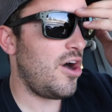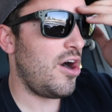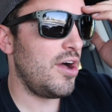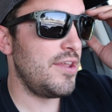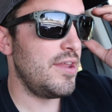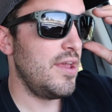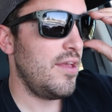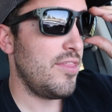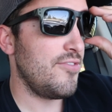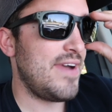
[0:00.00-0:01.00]

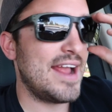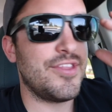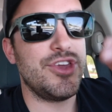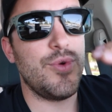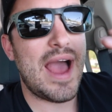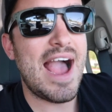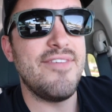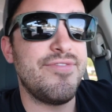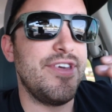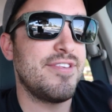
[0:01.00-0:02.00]
on the fact that you
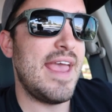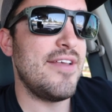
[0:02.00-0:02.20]
have this